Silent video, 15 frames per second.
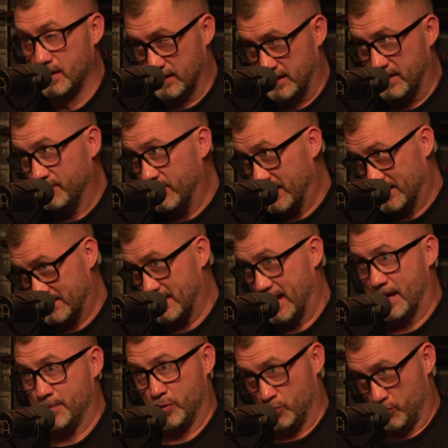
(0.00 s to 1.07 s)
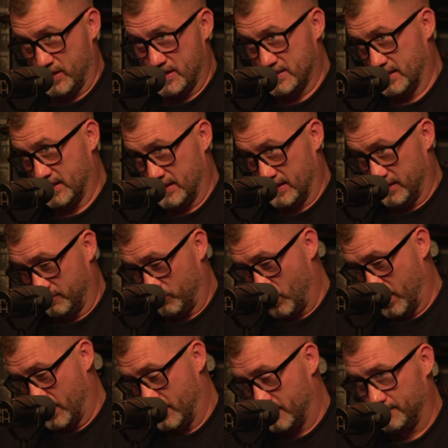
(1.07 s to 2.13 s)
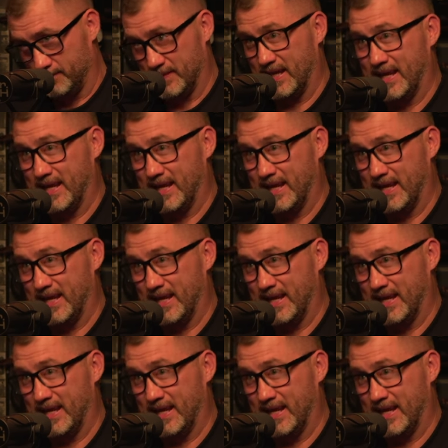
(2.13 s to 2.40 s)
Give an example recently of where it